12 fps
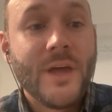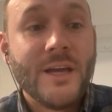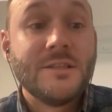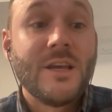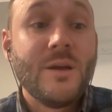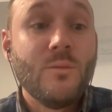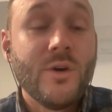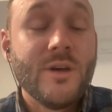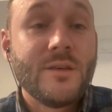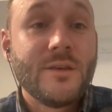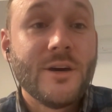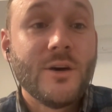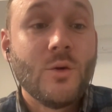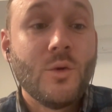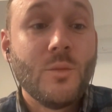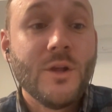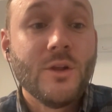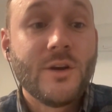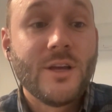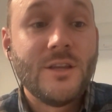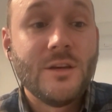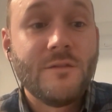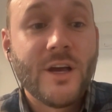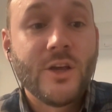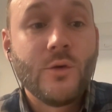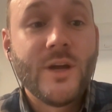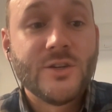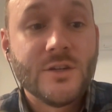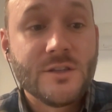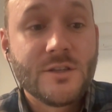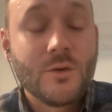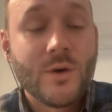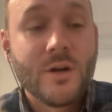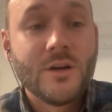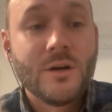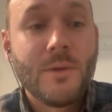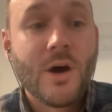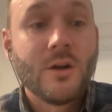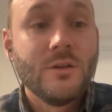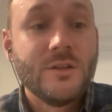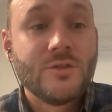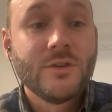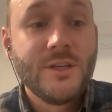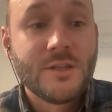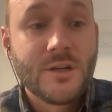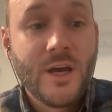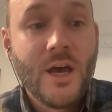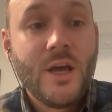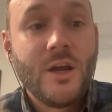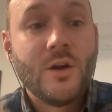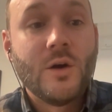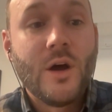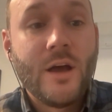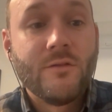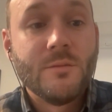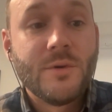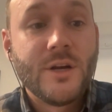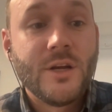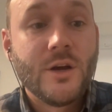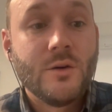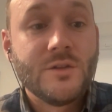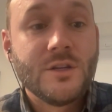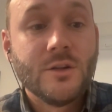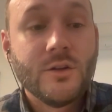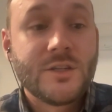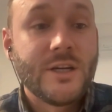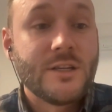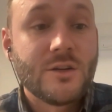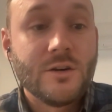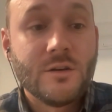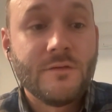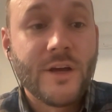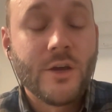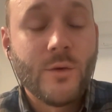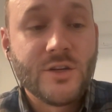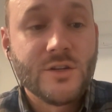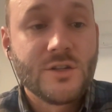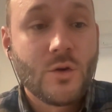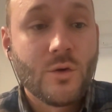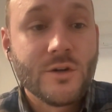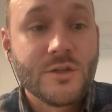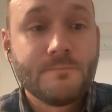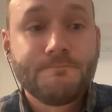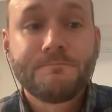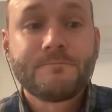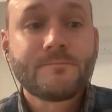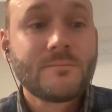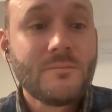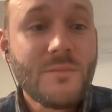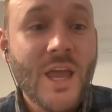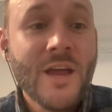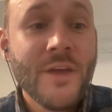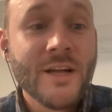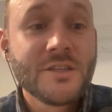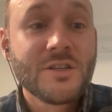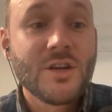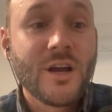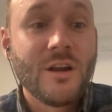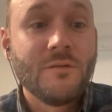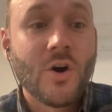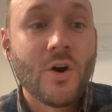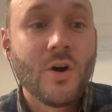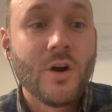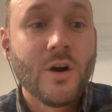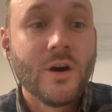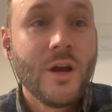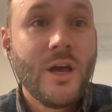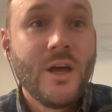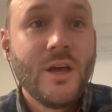And same with when we look at the evaluations. So when a model is released, everybody goes and looks at certain evaluation scores. And that's kind of our